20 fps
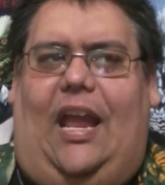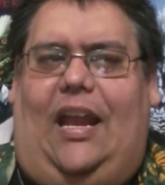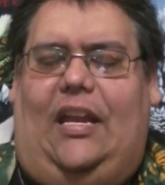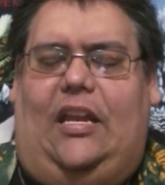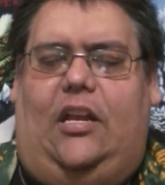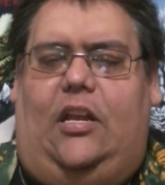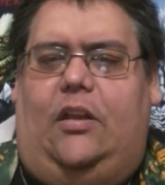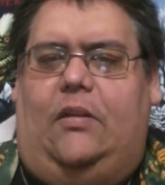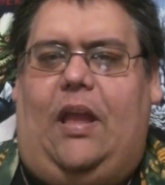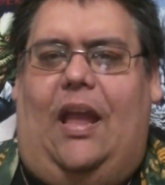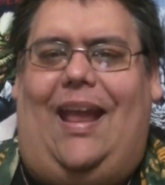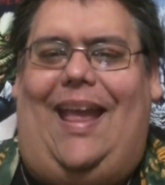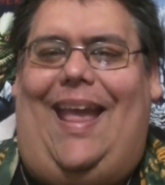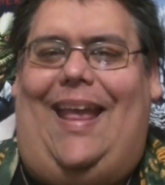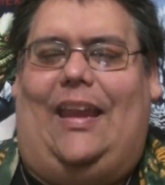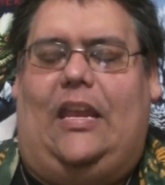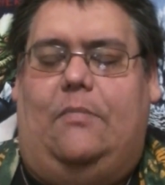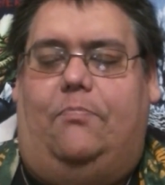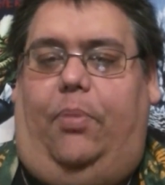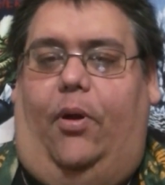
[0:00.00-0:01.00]
any
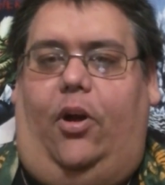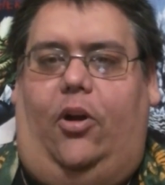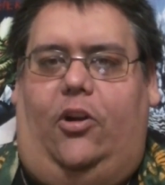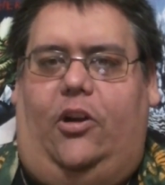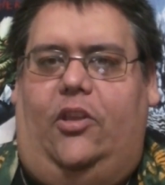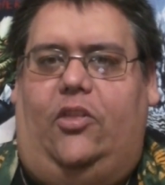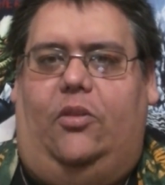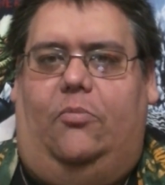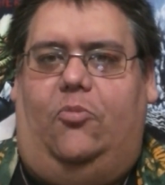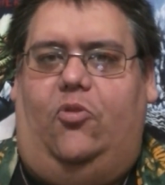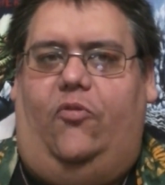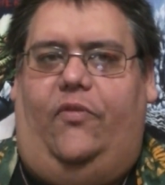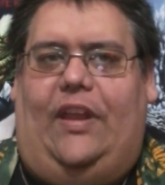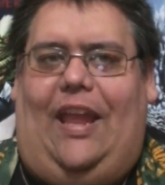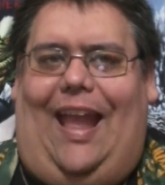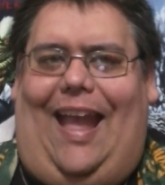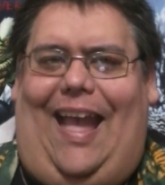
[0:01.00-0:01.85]
part in the movie